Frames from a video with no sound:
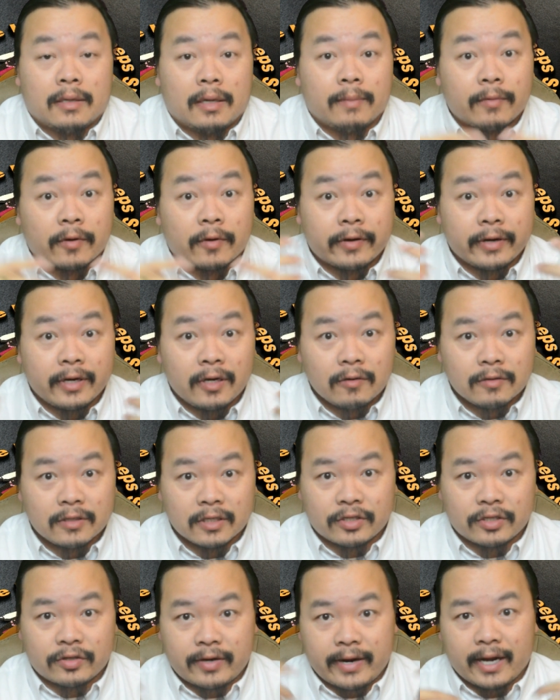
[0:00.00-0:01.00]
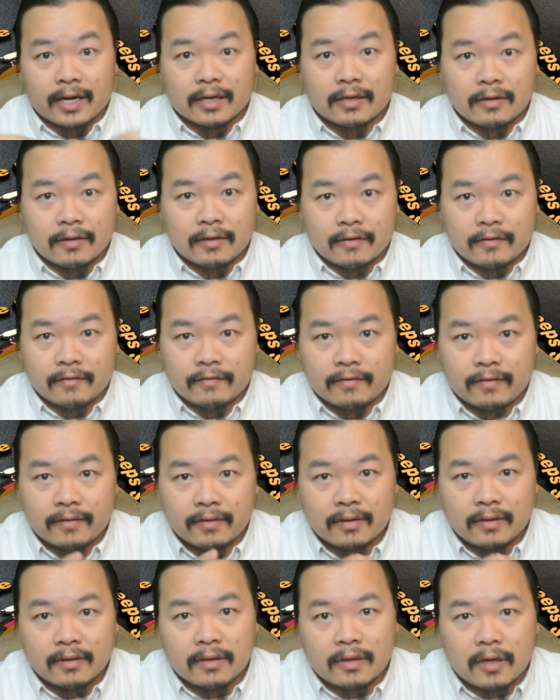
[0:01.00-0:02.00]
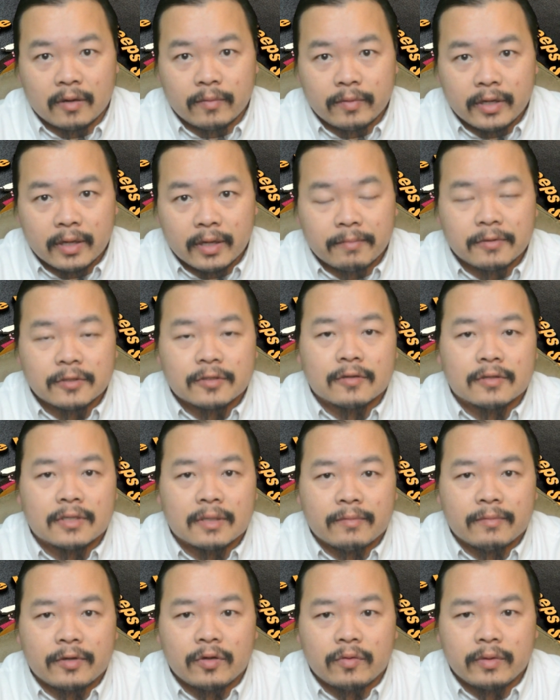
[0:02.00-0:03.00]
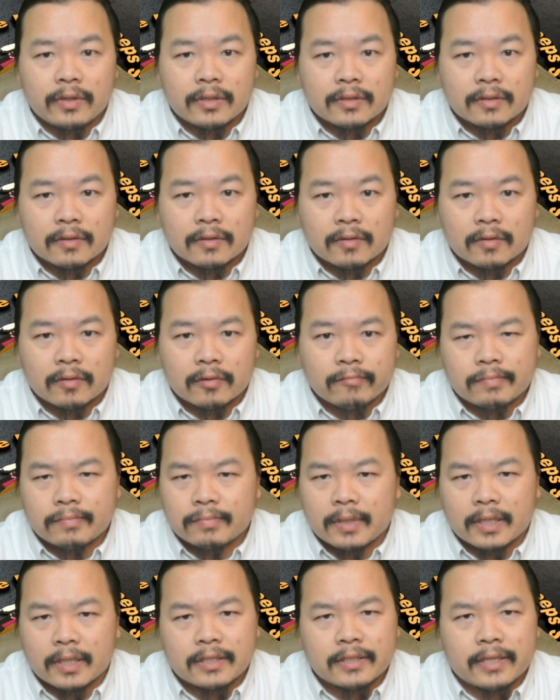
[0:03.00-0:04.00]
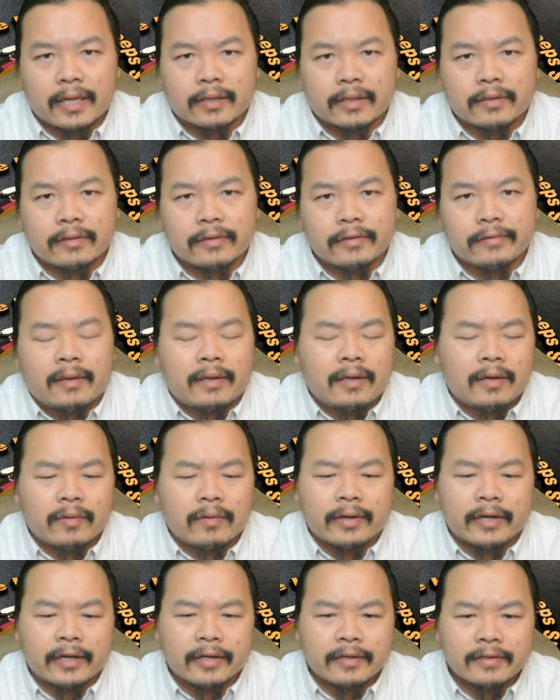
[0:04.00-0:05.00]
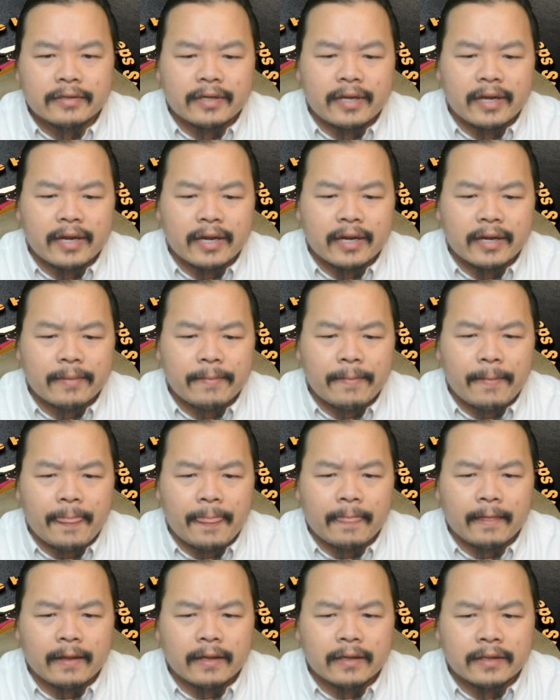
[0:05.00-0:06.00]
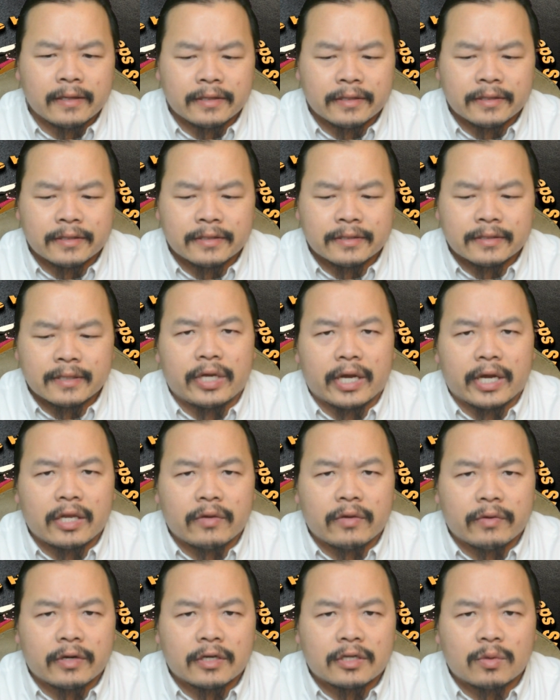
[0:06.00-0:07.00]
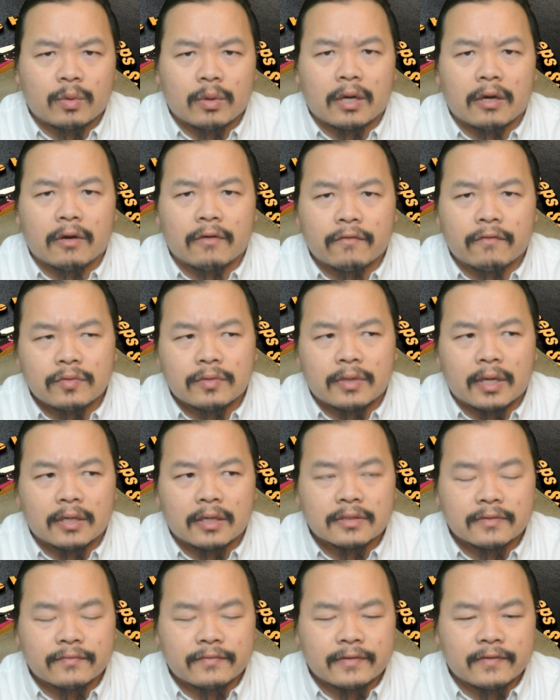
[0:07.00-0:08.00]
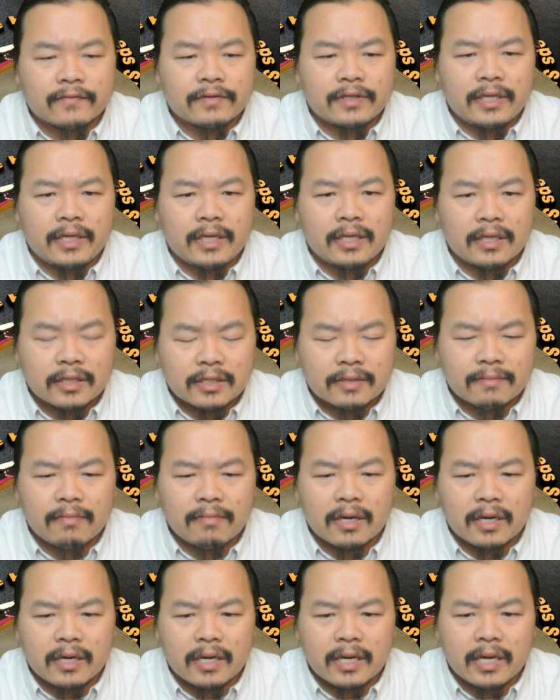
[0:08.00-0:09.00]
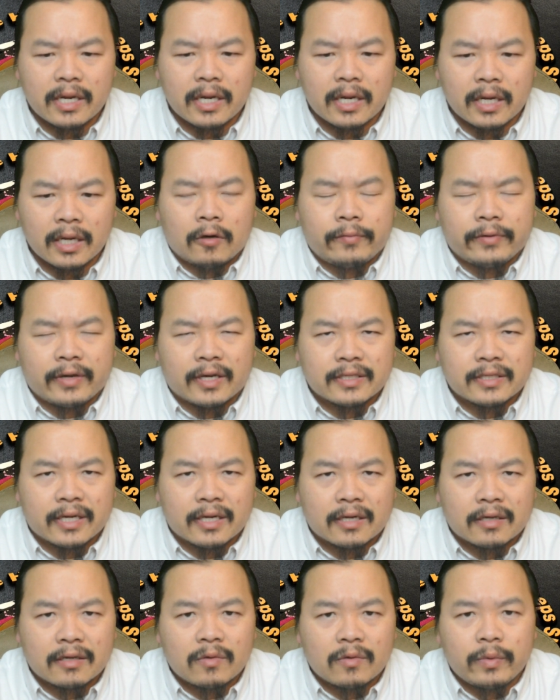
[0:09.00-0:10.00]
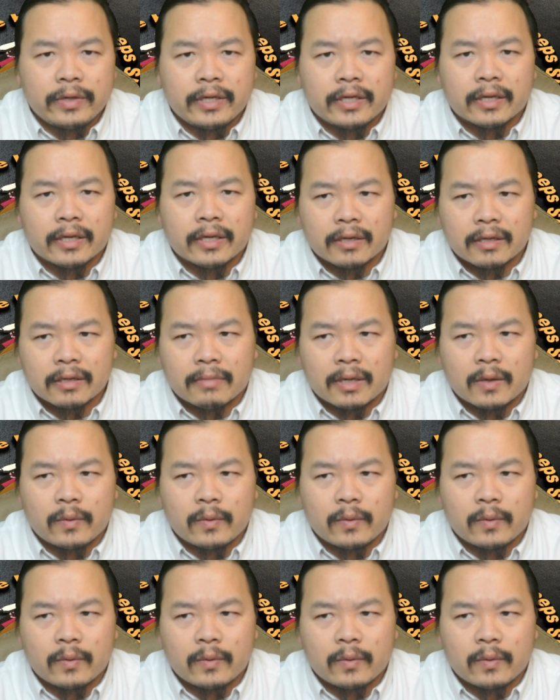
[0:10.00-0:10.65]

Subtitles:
I'm already losing track of how many episodes I'm doing, so that's not good. Anyway, today is January 12th, 2015. It's a Monday. Hope you guys had a good weekend.